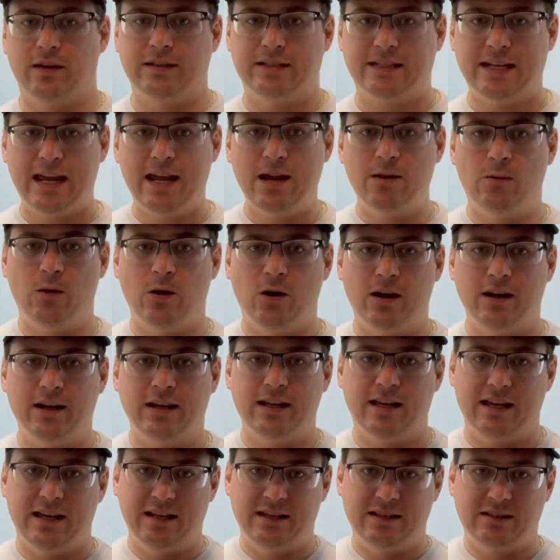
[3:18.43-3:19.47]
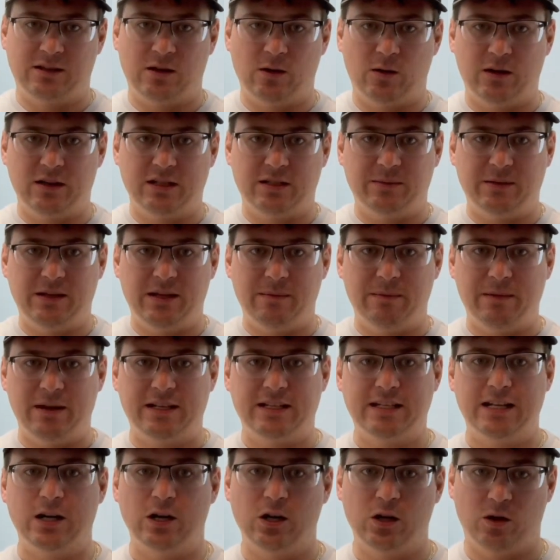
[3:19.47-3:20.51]
day one is going to be
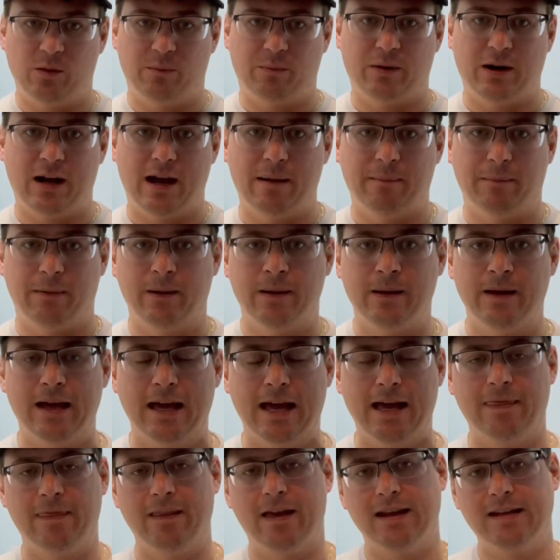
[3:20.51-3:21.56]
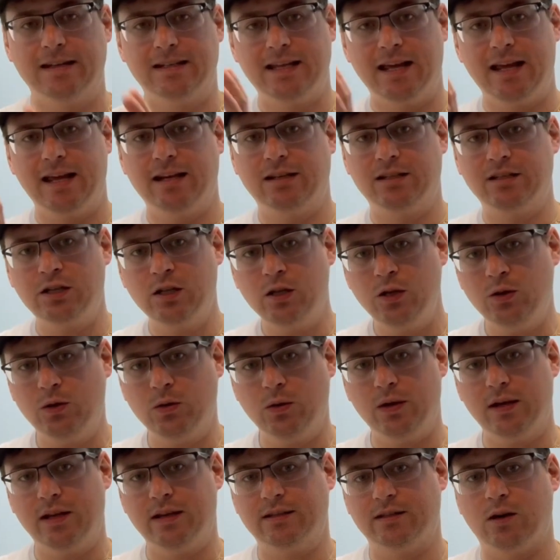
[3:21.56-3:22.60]
material prep, and then day
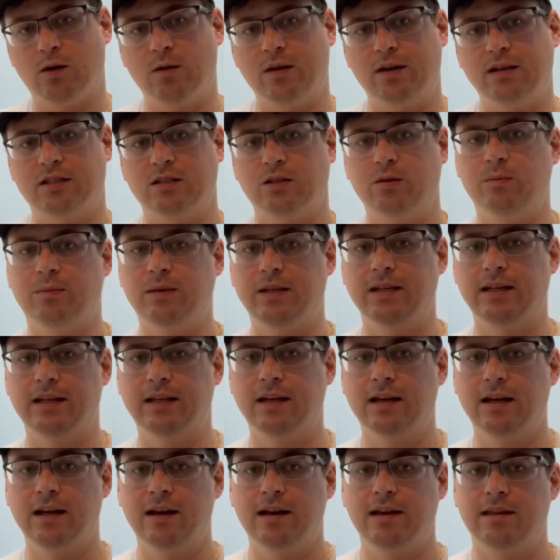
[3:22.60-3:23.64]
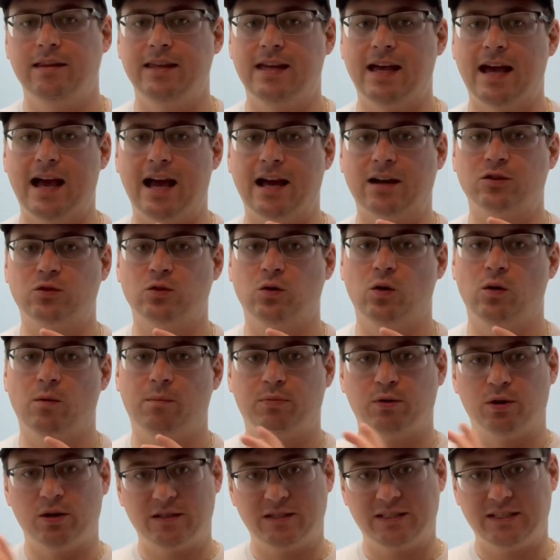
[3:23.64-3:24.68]
two is going to be the actual
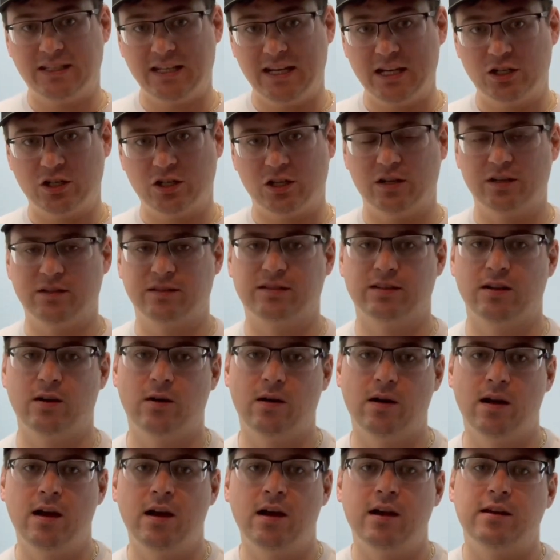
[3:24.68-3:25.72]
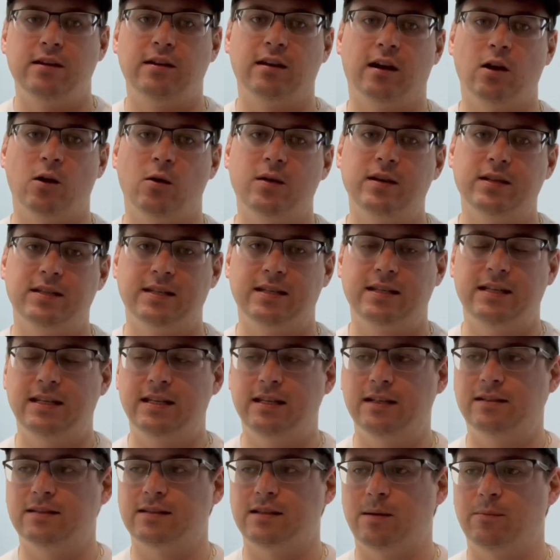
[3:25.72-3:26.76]
procedures. So you're going to
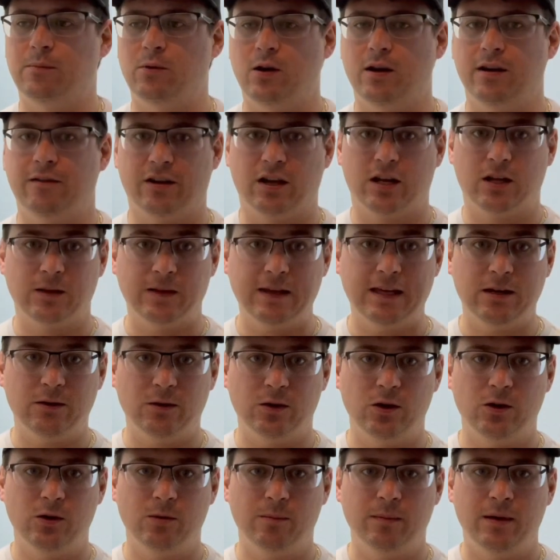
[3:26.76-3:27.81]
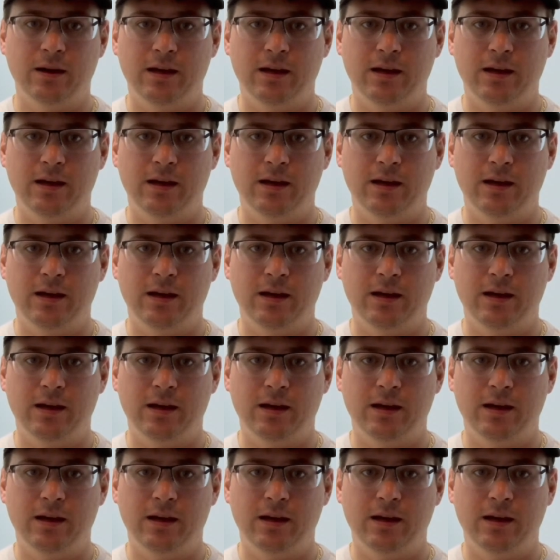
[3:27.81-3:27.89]
need somewhat of a clean room